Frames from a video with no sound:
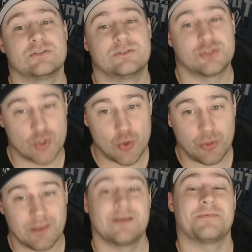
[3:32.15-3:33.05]

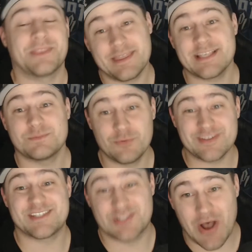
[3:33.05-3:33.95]
Truth, did this movie
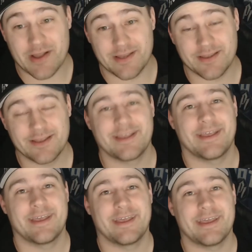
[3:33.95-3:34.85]
suck?
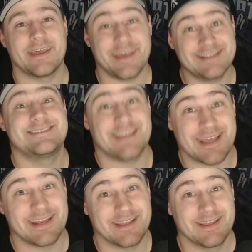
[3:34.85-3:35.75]
It
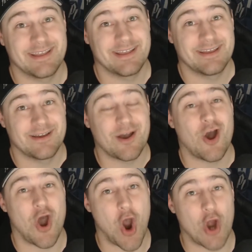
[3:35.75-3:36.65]
did.
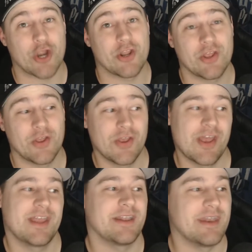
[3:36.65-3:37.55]
Hard.
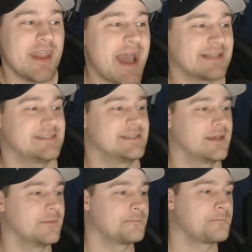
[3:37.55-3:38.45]
Next.
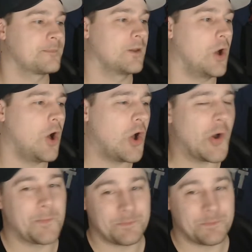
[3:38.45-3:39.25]
Oh.